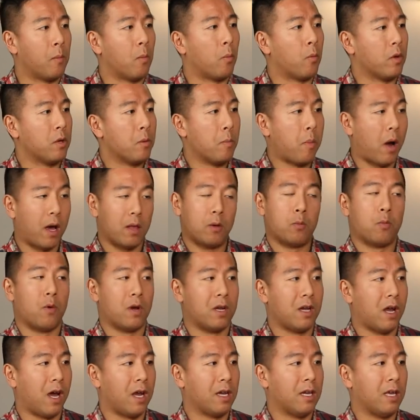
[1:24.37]
when you buy the
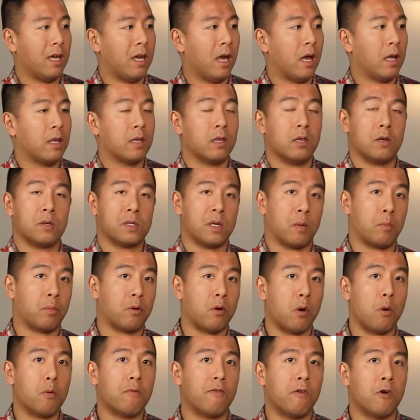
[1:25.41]
190, there's a
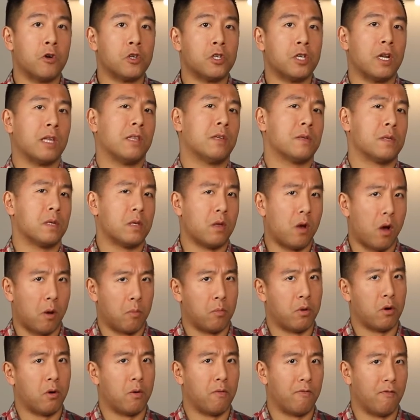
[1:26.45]
pro version and there's a
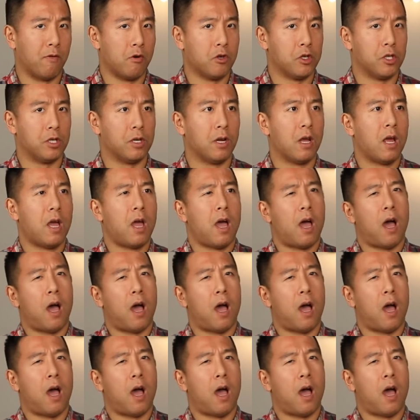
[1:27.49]
non-pro version.